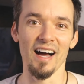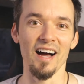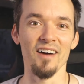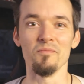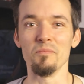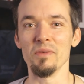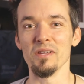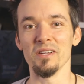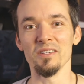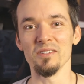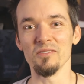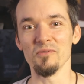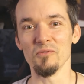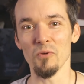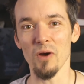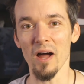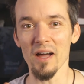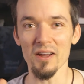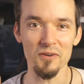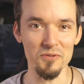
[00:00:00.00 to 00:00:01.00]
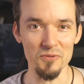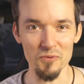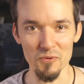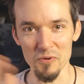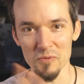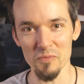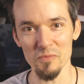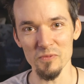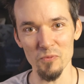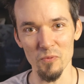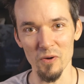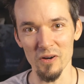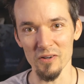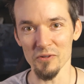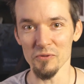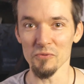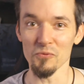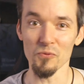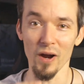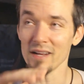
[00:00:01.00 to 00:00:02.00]
I've been in writers' rooms where
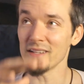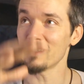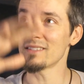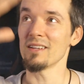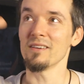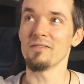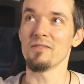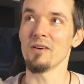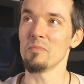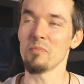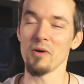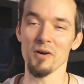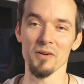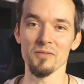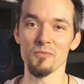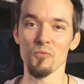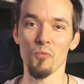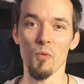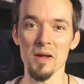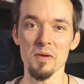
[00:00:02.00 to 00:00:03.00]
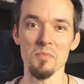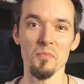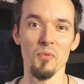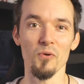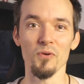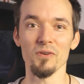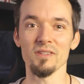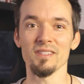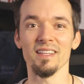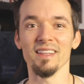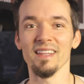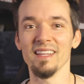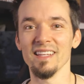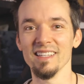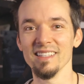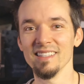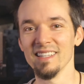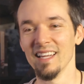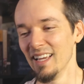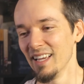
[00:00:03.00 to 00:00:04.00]
you write stuff up on whiteboards and
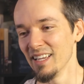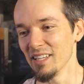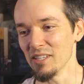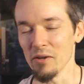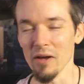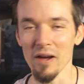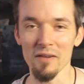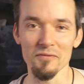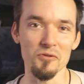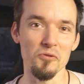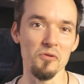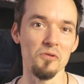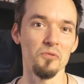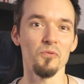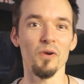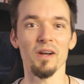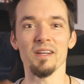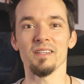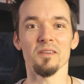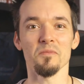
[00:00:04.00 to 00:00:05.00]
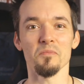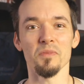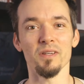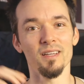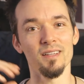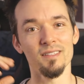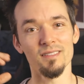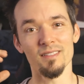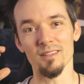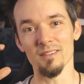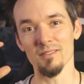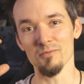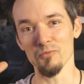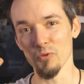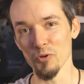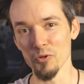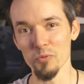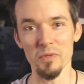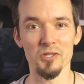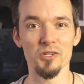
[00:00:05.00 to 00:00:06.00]
then you have to erase it because the
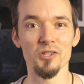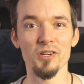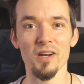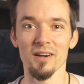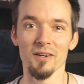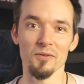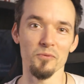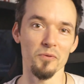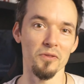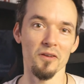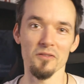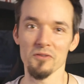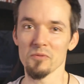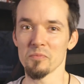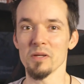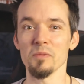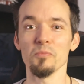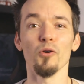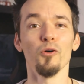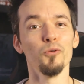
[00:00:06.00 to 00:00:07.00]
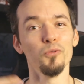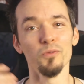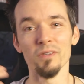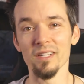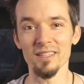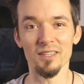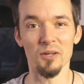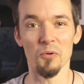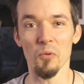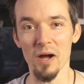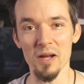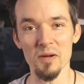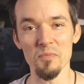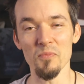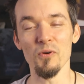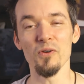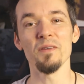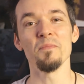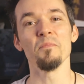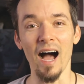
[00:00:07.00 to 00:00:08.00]
room is shared with other people who need the
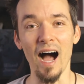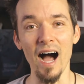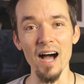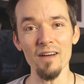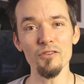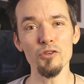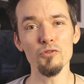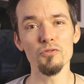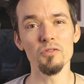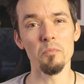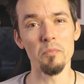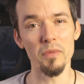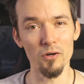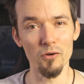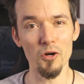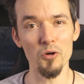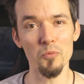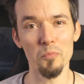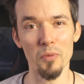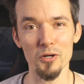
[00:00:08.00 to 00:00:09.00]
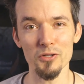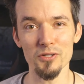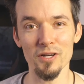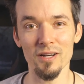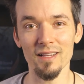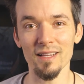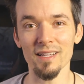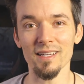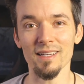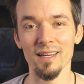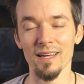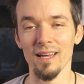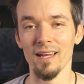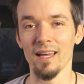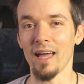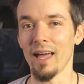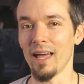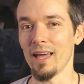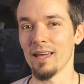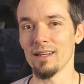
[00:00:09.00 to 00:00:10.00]
whiteboard. I've used Miro personally,
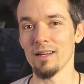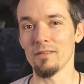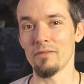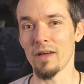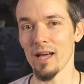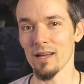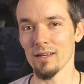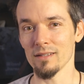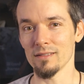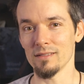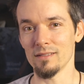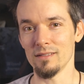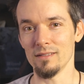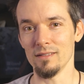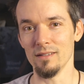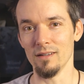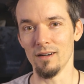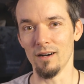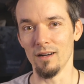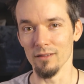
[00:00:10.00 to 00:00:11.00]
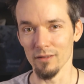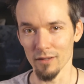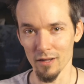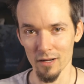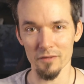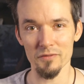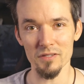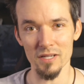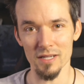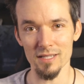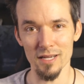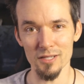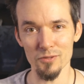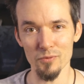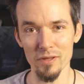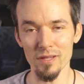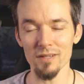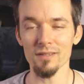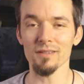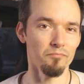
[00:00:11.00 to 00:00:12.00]
and I've had a lot of success
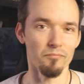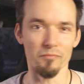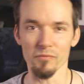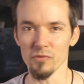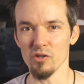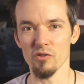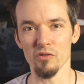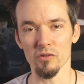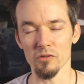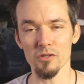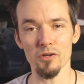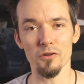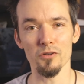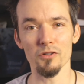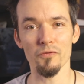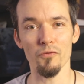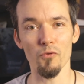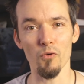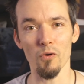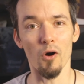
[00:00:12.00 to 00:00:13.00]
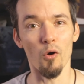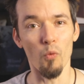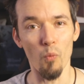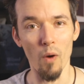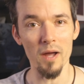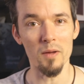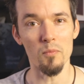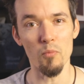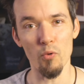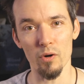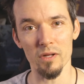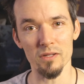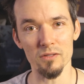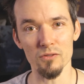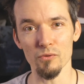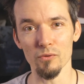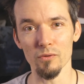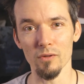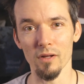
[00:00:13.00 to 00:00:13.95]
with it. You can search for a whiteboarding tool